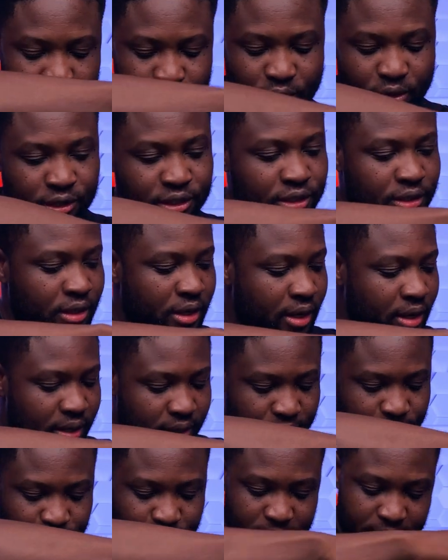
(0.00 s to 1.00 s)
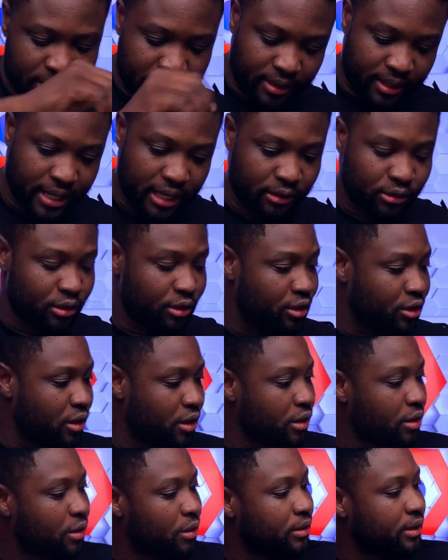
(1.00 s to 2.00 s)
dock, to dock
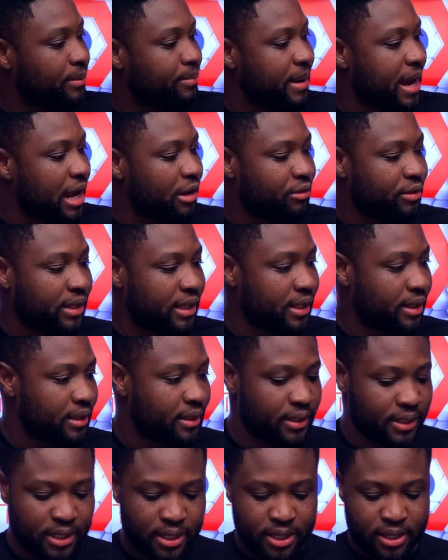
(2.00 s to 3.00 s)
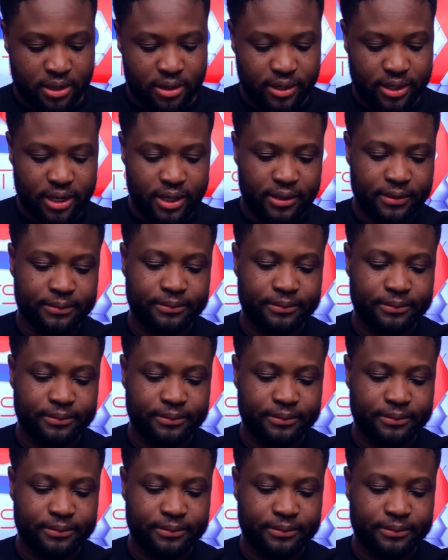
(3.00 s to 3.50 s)
all the battery. Okay.